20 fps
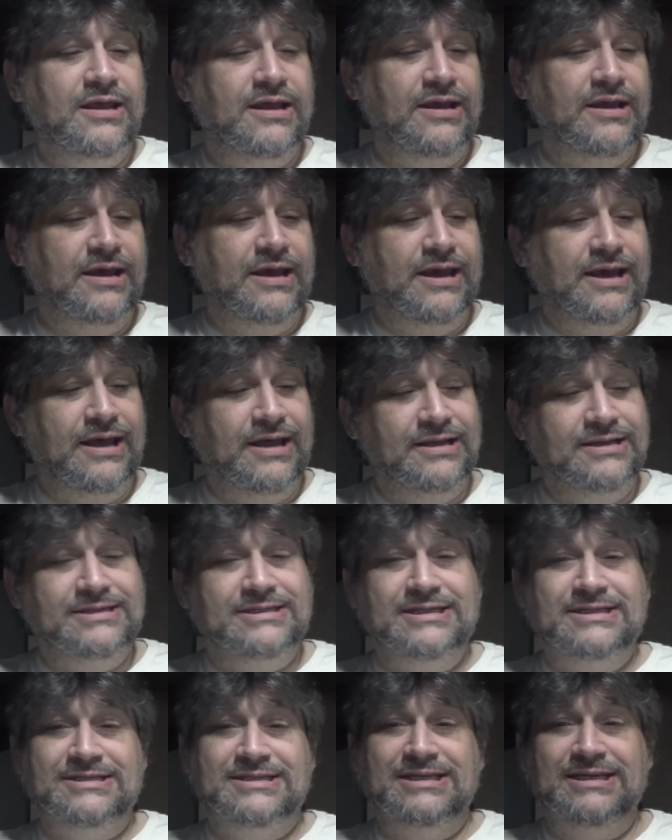This
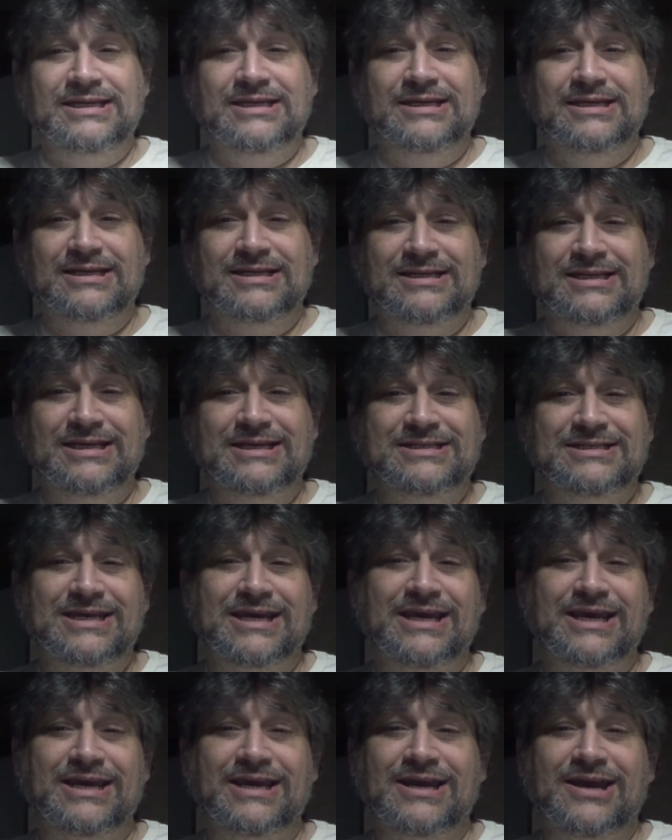is the
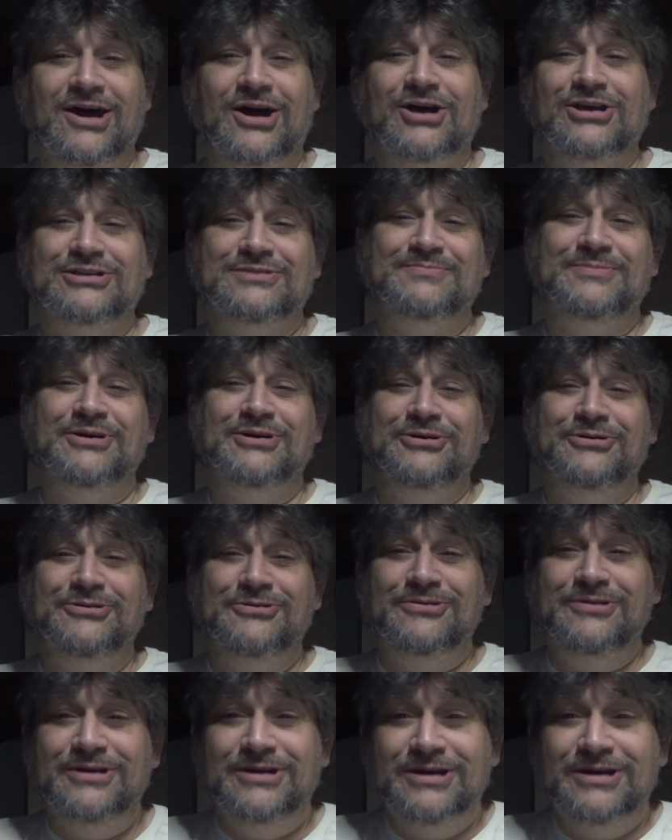DJI Osmo